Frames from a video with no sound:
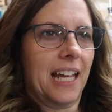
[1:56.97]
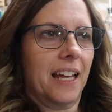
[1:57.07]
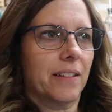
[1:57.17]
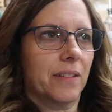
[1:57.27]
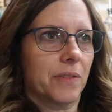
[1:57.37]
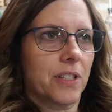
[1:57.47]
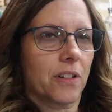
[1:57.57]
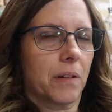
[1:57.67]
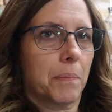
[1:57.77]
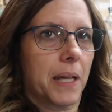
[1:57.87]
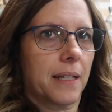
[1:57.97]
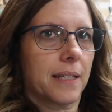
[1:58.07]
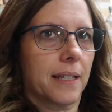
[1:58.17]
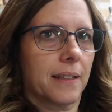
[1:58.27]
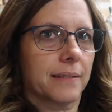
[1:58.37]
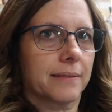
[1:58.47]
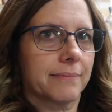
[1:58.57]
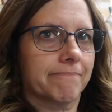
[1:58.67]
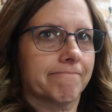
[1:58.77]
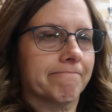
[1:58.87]
And then we started painting.
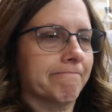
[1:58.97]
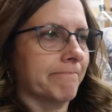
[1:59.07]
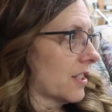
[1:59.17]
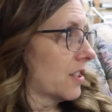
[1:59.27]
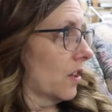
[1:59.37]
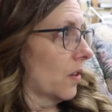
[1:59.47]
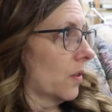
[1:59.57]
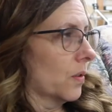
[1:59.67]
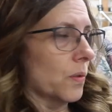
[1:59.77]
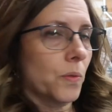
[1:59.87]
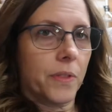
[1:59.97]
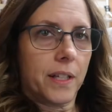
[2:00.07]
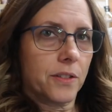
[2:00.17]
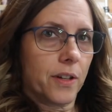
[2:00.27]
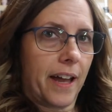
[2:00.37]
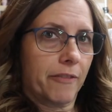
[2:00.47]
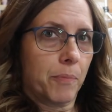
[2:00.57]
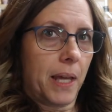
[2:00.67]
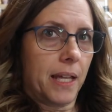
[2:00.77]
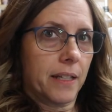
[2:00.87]
So things are
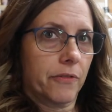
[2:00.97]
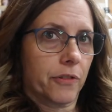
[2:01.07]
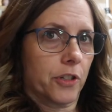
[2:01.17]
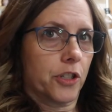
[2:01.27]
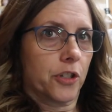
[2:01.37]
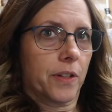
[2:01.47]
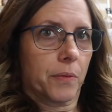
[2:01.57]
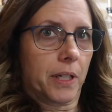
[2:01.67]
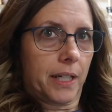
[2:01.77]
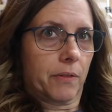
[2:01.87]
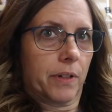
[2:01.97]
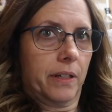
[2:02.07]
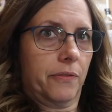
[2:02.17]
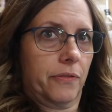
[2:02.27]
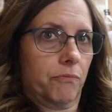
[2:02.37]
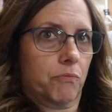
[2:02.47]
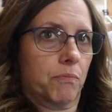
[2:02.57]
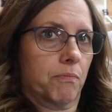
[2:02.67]
half painted, furniture that we're gonna get rid of